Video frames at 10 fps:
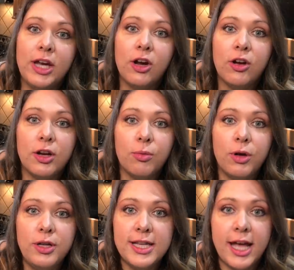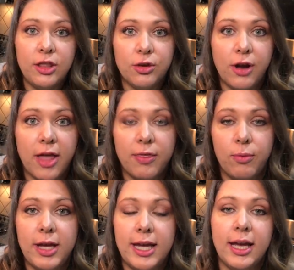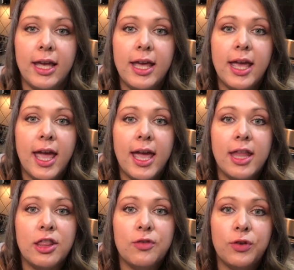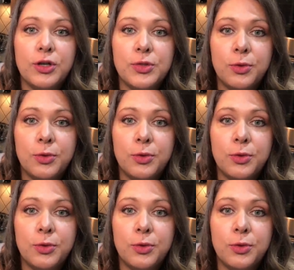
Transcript: are going to rotate throughout the week. And the first